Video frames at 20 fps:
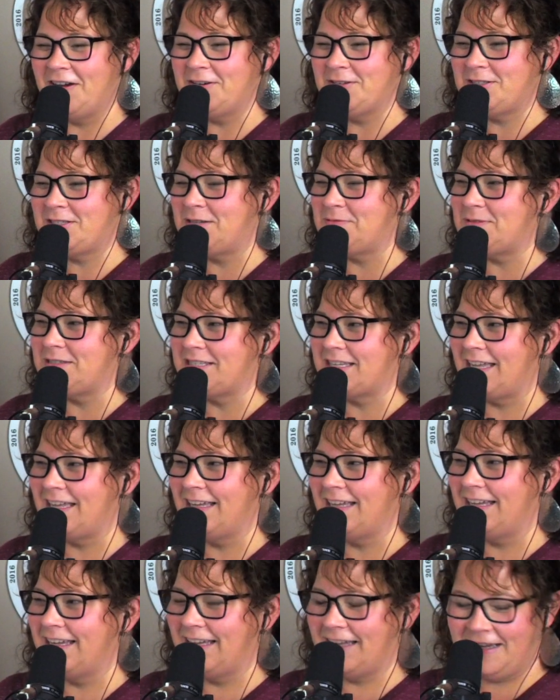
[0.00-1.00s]
these are like
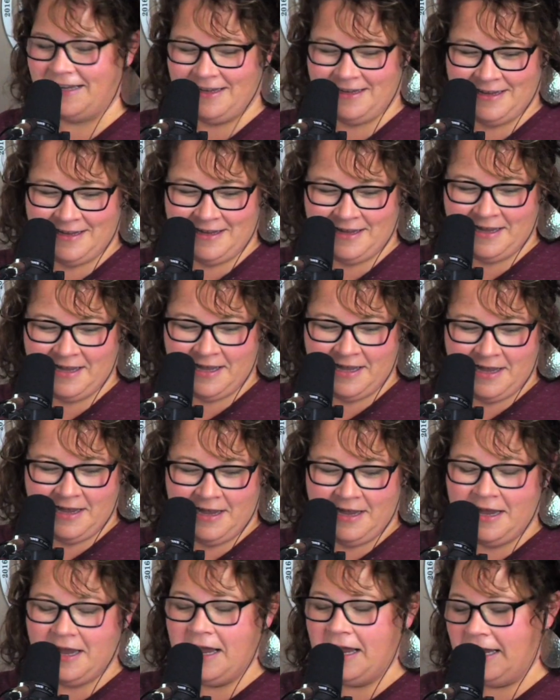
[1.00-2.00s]
salads to go with
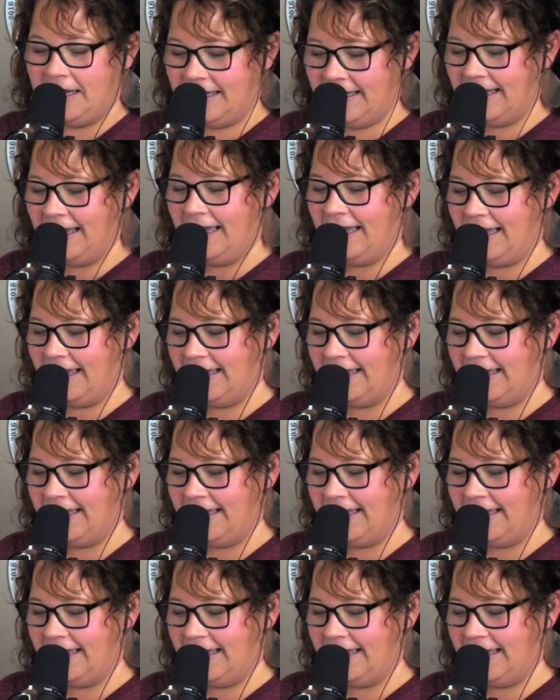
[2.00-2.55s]
barbecue sides.